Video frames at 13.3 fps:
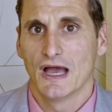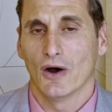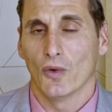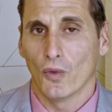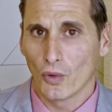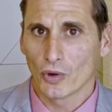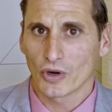
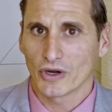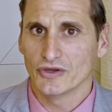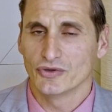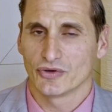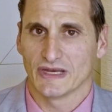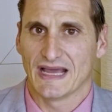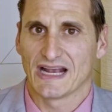Or you
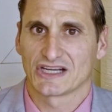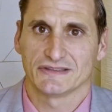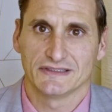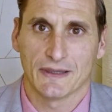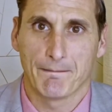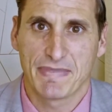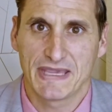can actually
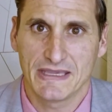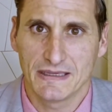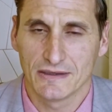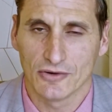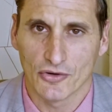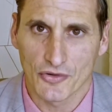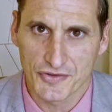
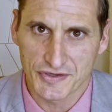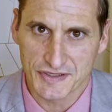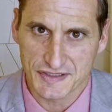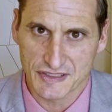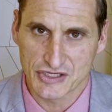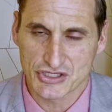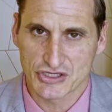appeal the
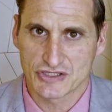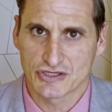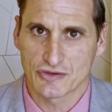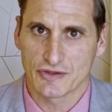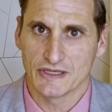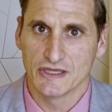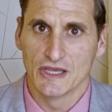decision to
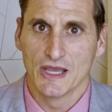the